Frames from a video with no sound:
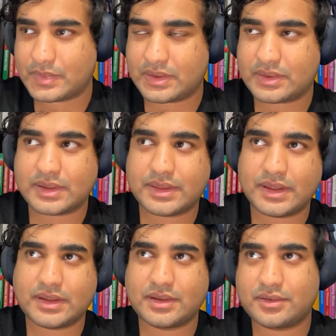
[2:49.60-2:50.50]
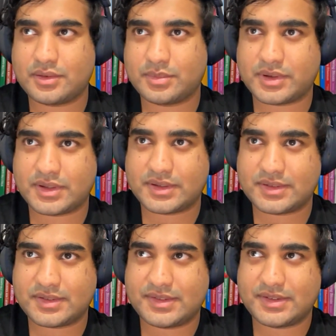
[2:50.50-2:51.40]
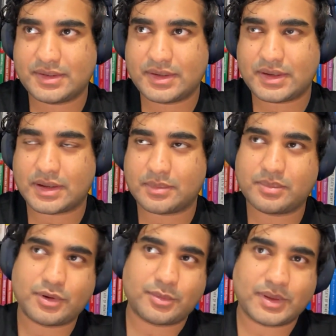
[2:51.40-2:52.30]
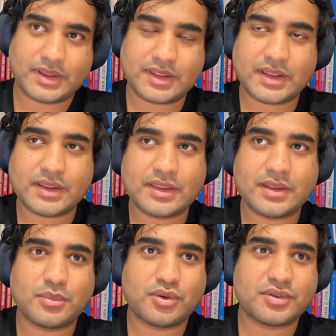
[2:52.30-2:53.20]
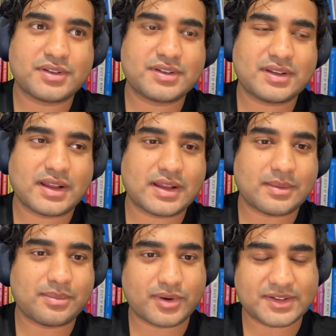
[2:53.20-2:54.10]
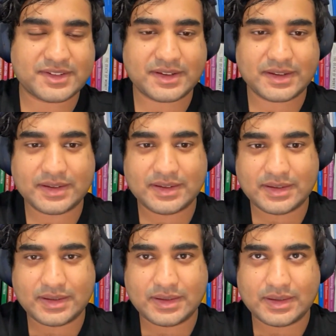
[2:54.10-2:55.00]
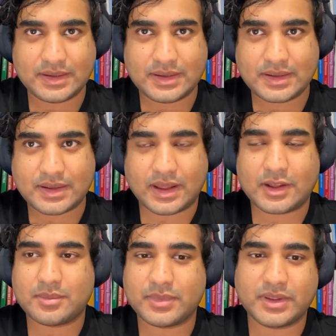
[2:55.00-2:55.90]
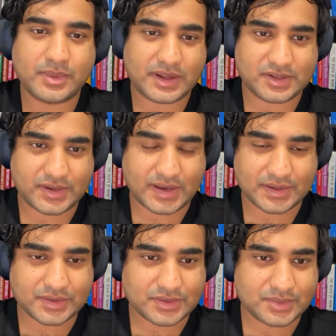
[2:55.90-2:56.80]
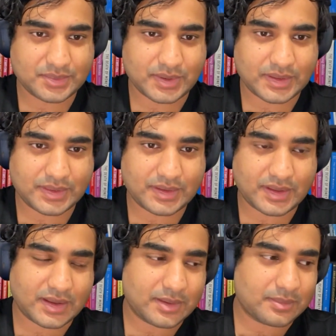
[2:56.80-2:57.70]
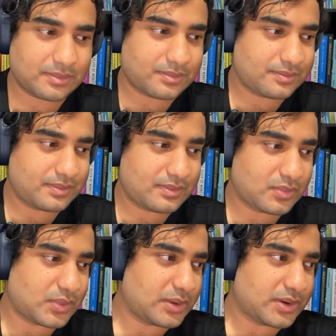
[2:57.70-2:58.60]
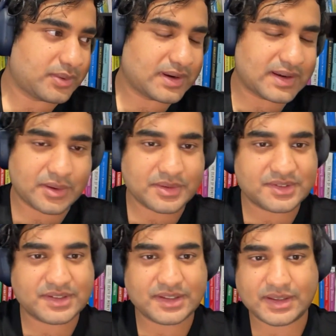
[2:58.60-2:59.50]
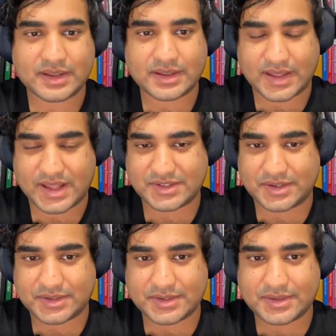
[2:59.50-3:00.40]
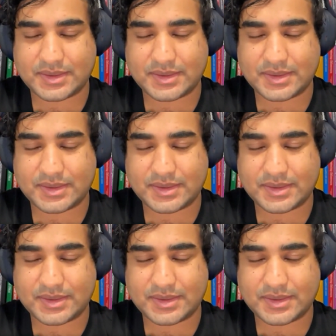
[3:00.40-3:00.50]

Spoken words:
I think contributors, probably the most pressing UX challenge with RAILGUN right now is the gas cost.